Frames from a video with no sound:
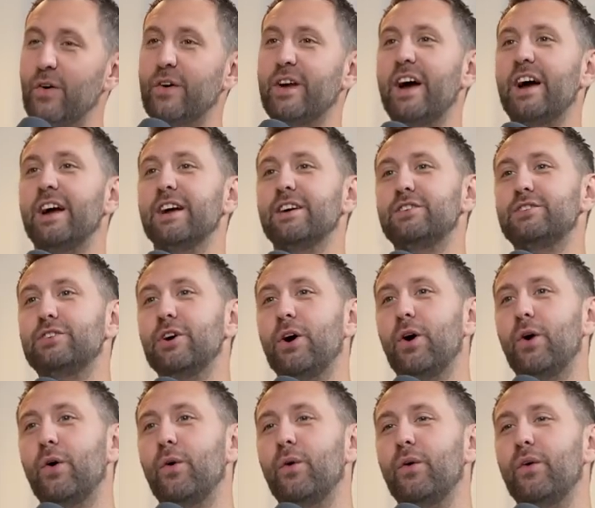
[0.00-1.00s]
Okay,
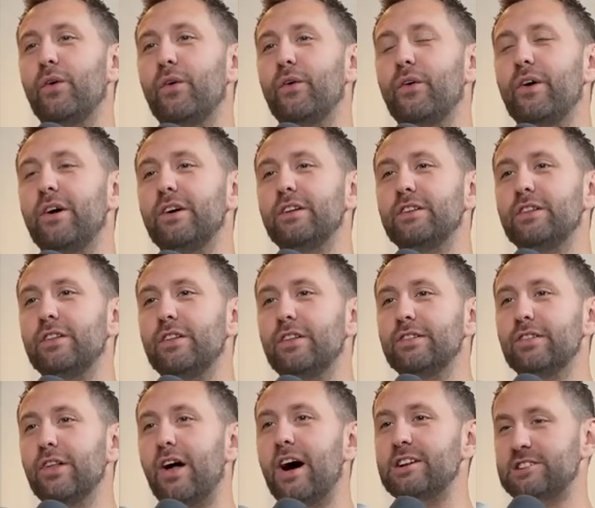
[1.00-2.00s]
so
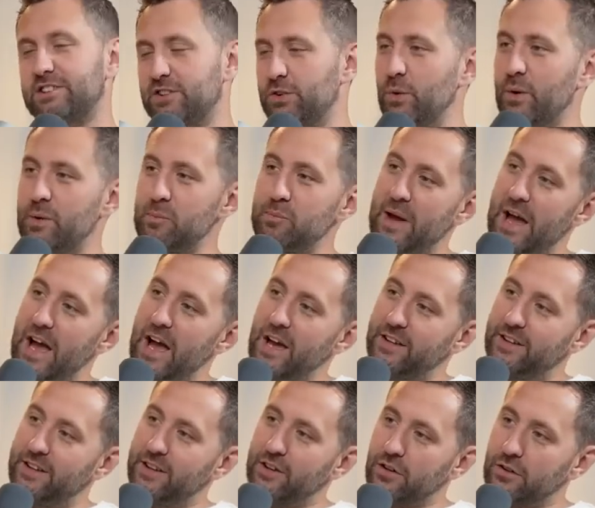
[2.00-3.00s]
lots to
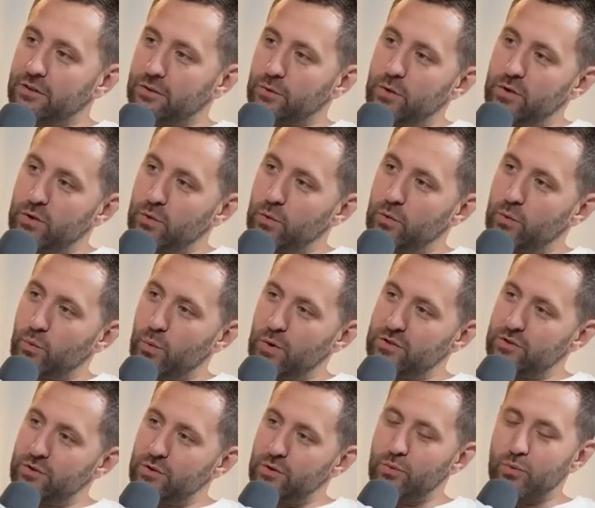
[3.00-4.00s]
unpack here
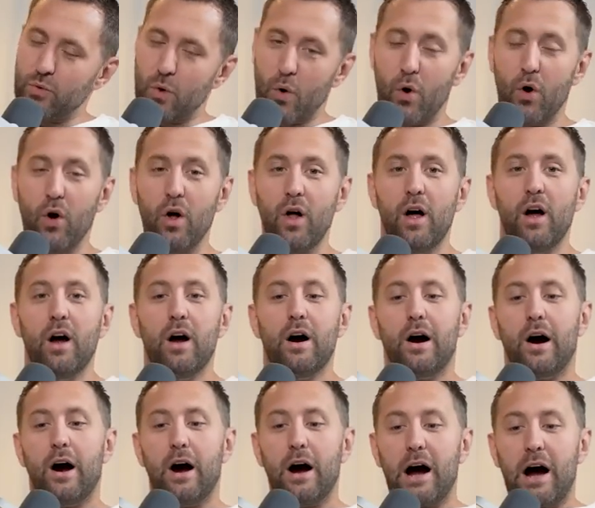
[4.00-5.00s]
with your role.
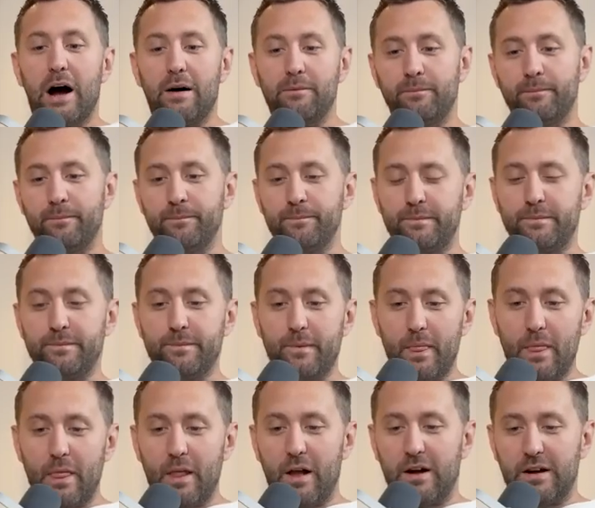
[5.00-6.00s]
I
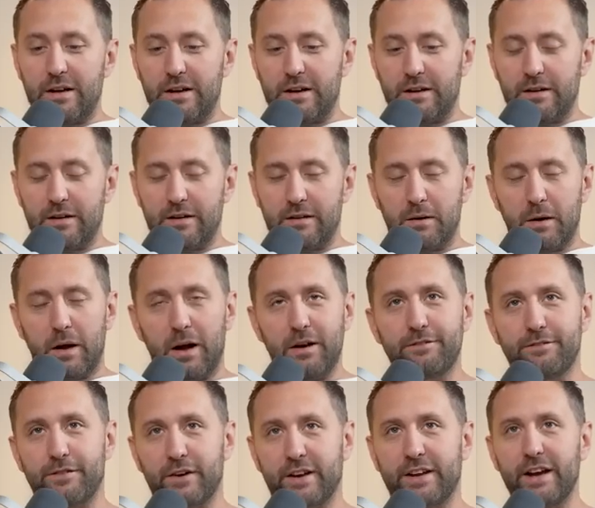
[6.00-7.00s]

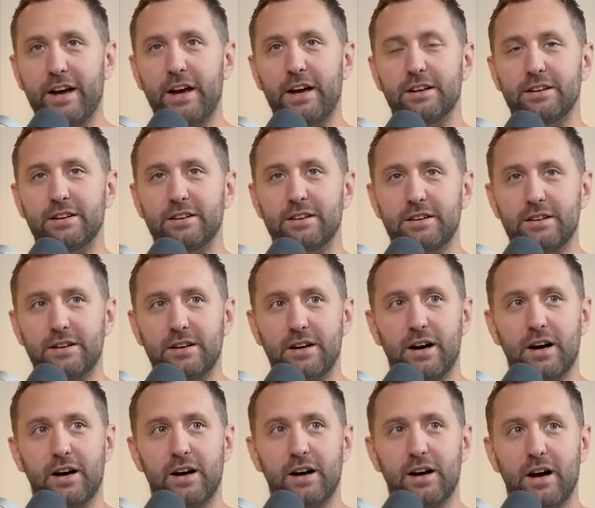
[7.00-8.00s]
forget
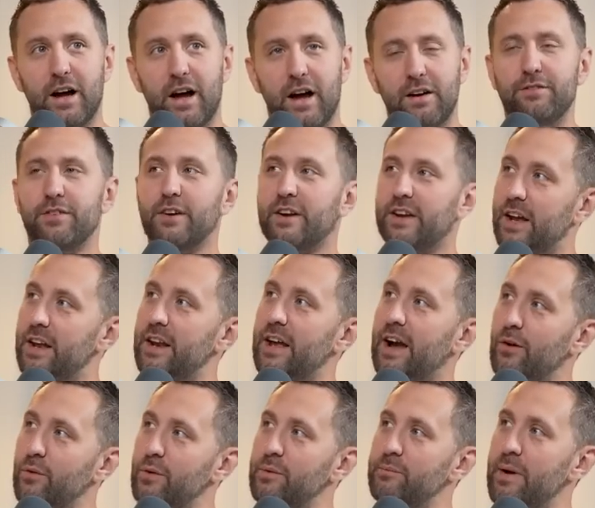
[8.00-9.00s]

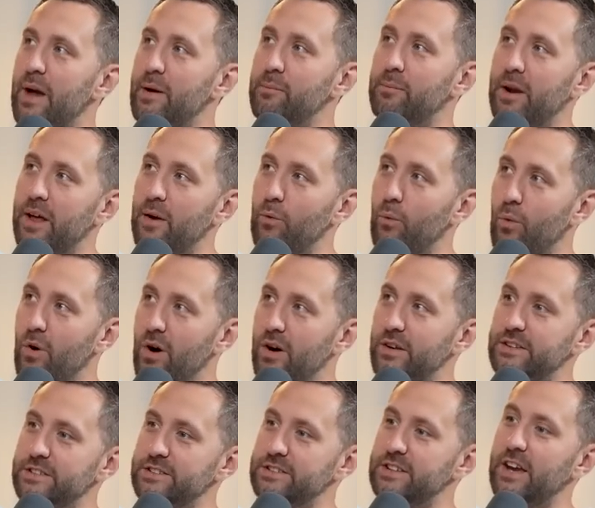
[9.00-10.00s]
how we met, but I
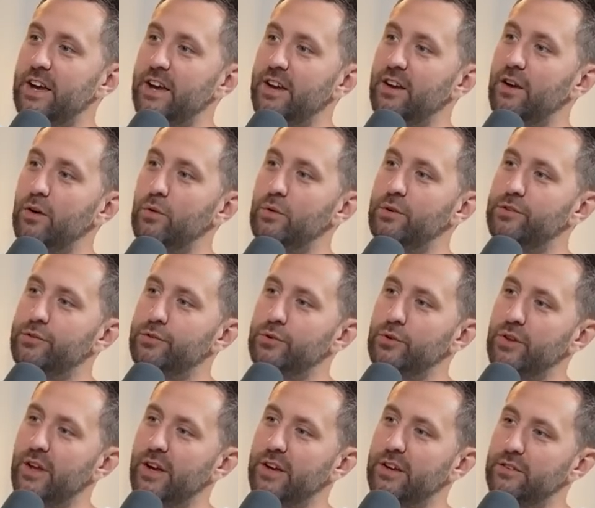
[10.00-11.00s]
want to say it was
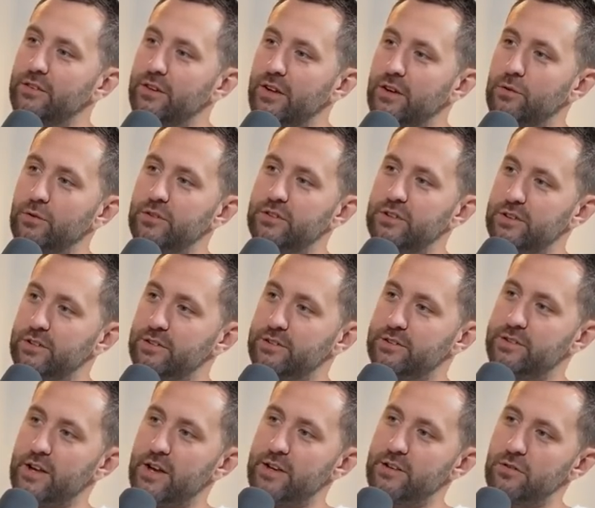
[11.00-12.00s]
through like Nick
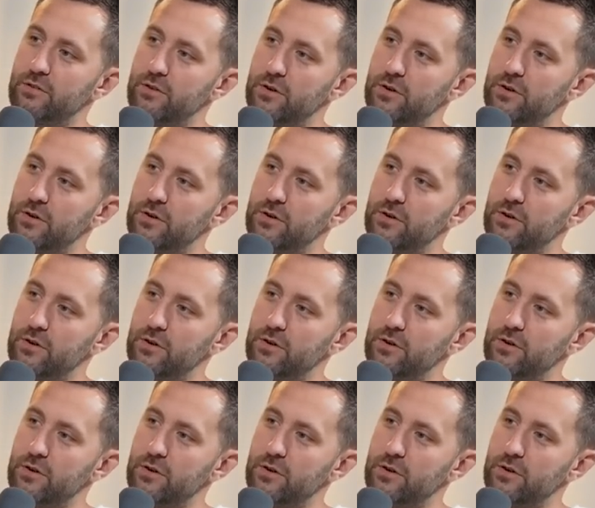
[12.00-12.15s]
Regina's Titan